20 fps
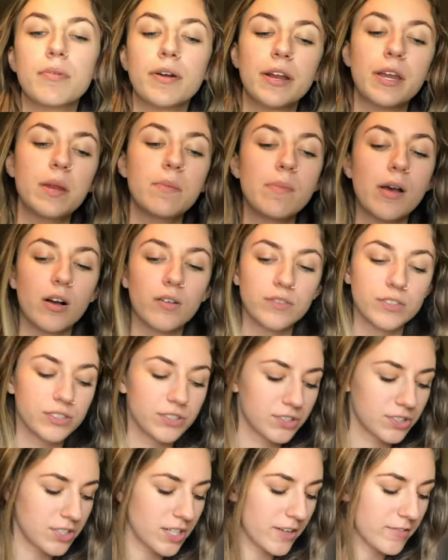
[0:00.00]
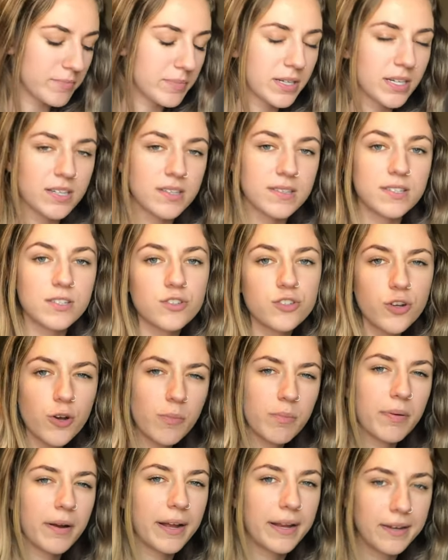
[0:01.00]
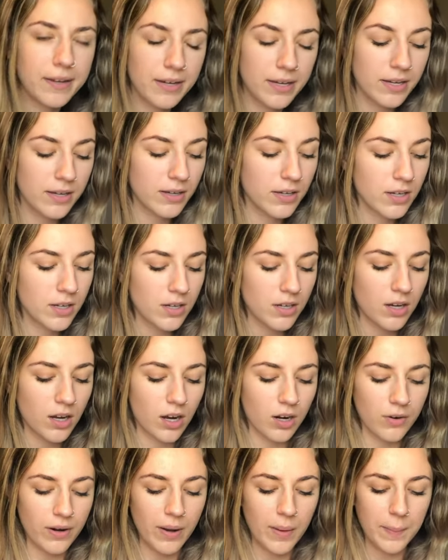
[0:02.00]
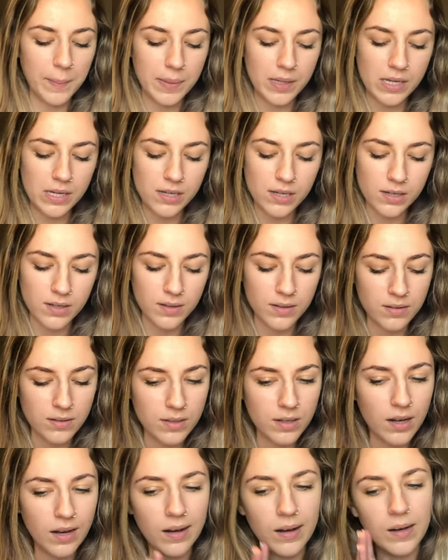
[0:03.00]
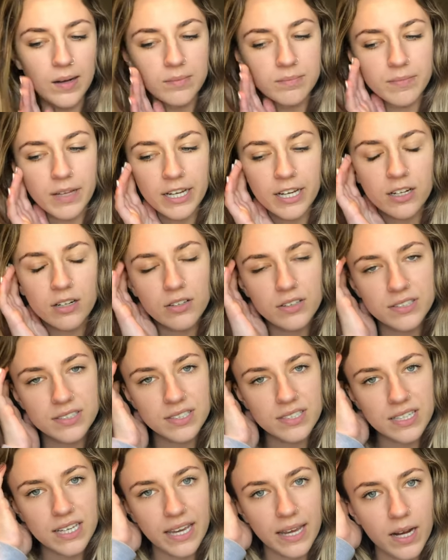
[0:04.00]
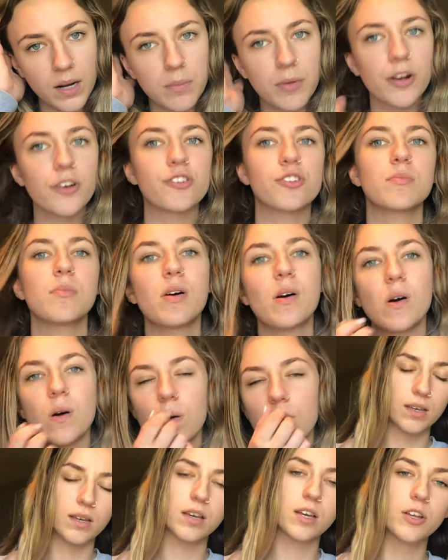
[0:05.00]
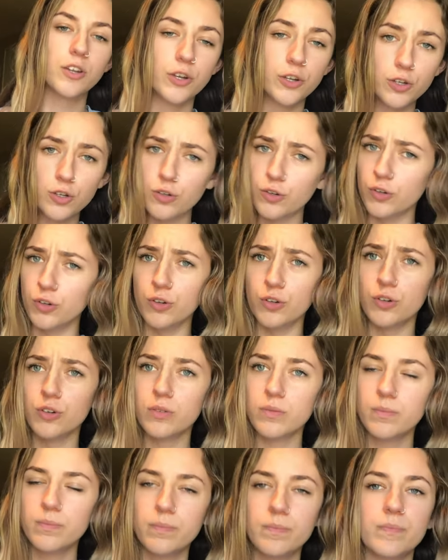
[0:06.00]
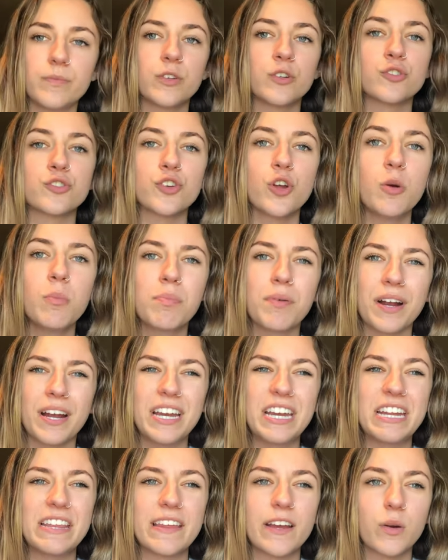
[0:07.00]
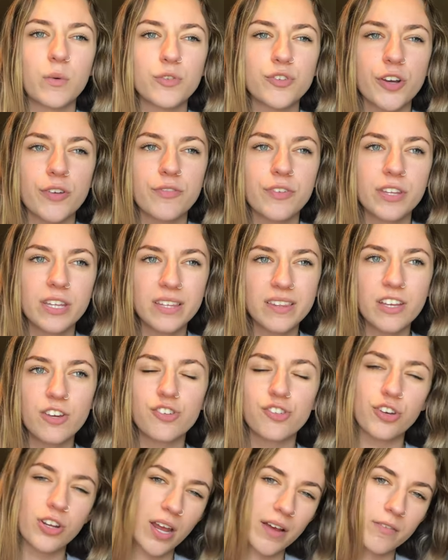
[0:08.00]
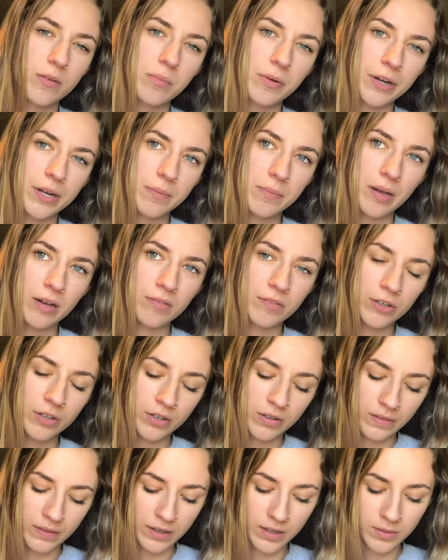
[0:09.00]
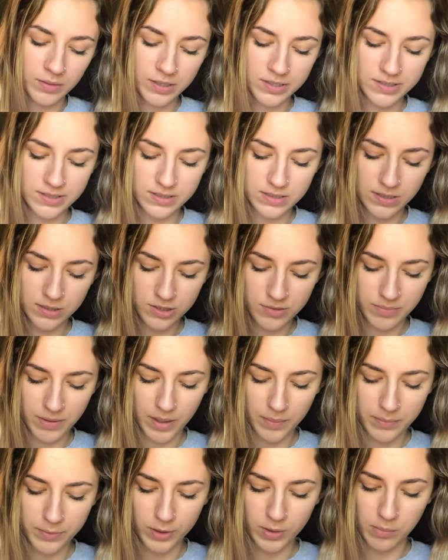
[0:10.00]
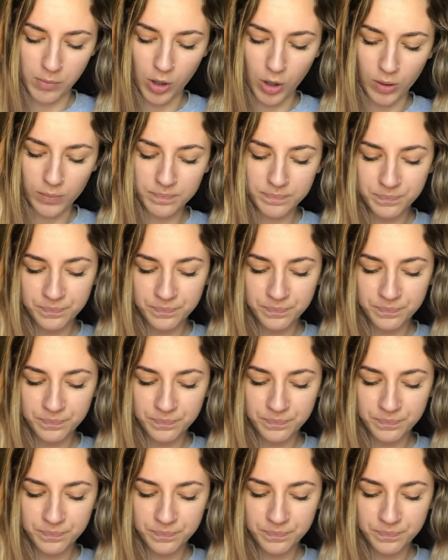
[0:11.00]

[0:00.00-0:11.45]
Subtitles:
Brandy Melville stuff because there's no Brandy around me. I got all this at the King of Prussia Mall. There's no Brandy there, which I feel like they should have a Brandy Melville in there because it's such a popular mall.